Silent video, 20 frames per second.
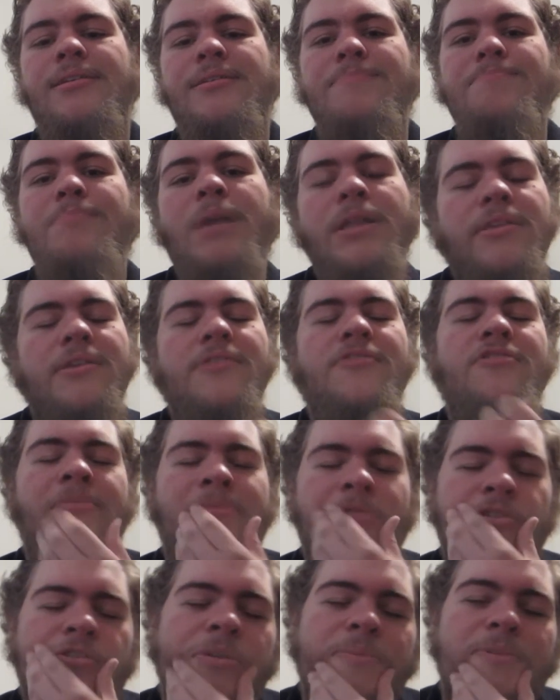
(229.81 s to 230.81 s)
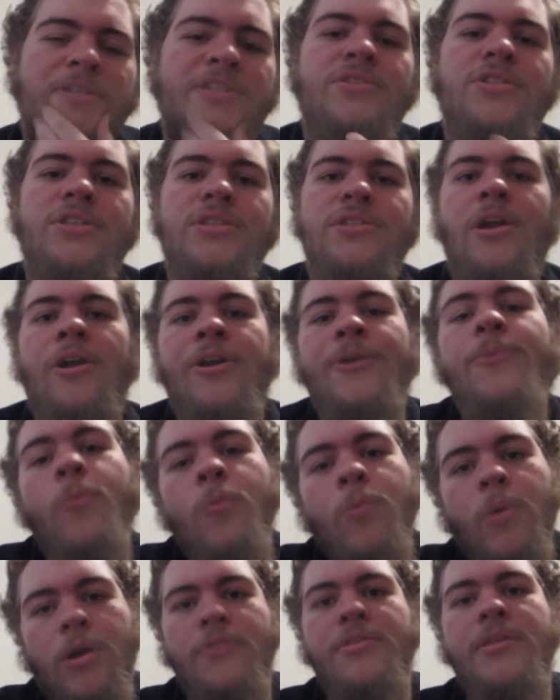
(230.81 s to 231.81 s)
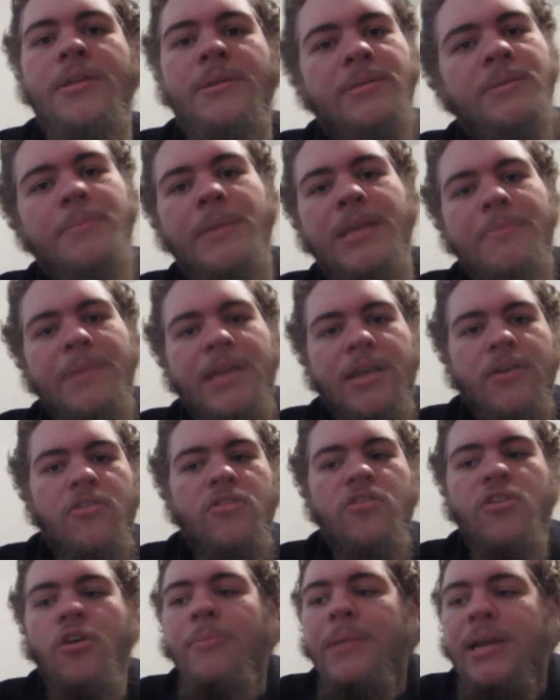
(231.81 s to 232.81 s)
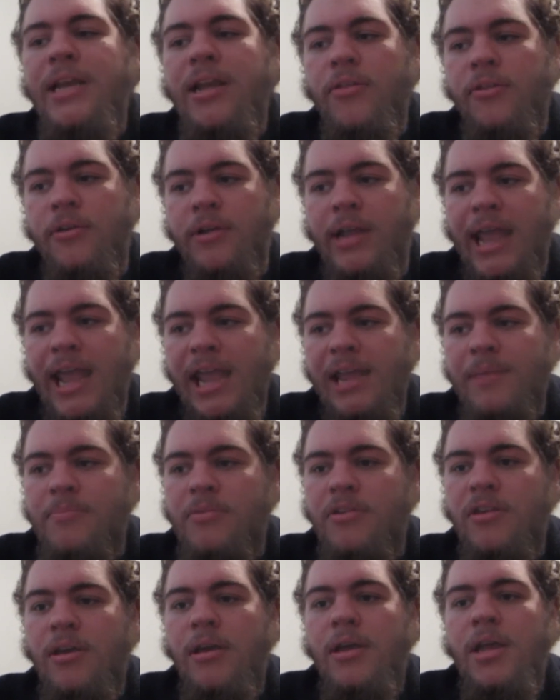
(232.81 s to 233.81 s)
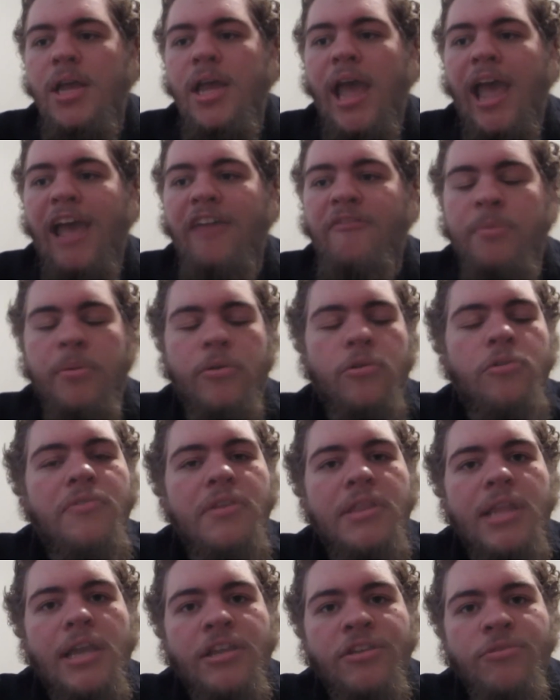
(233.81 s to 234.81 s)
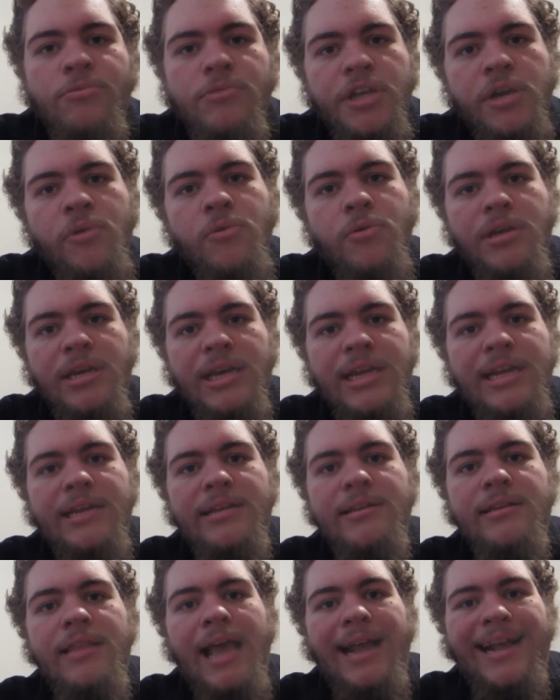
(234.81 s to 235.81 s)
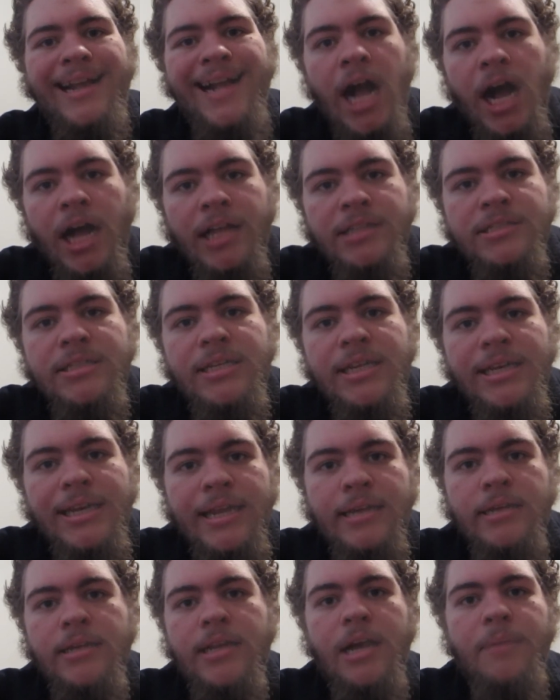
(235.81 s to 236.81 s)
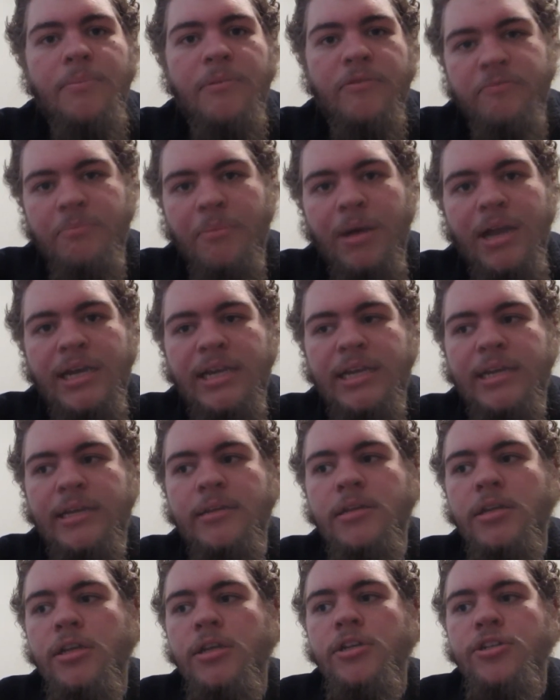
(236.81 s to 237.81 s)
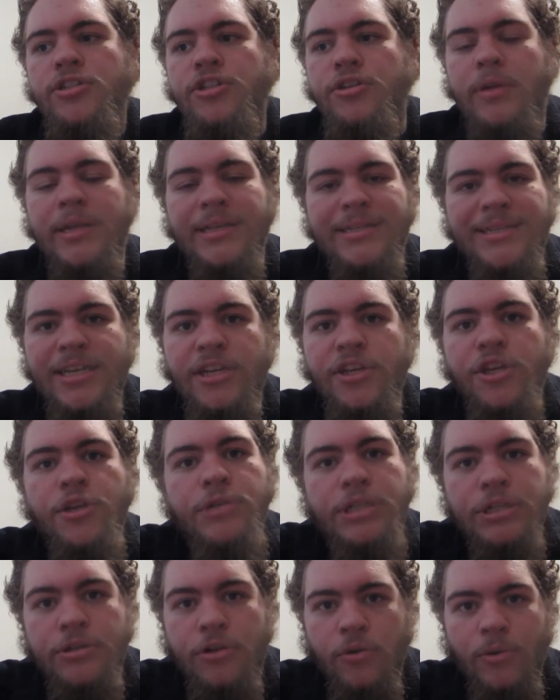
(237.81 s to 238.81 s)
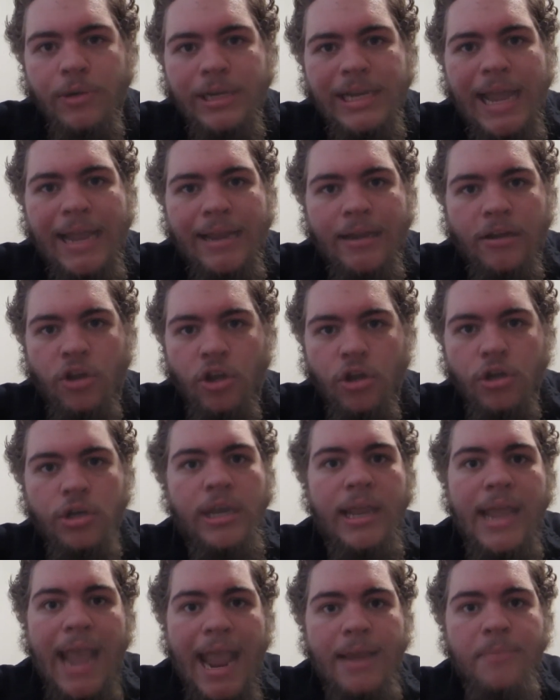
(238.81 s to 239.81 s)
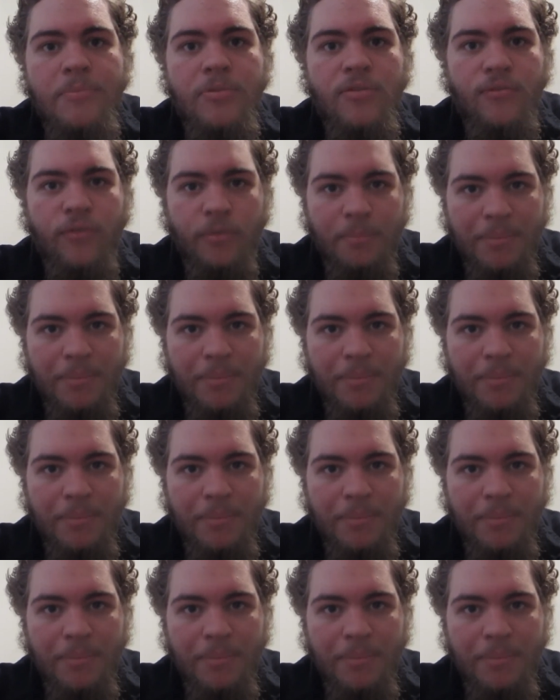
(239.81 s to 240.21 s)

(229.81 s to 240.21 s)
Monthly subscriptions just aren't worth it to me, because so many other games have proven that you don't need that constant income of money to continue to create good games for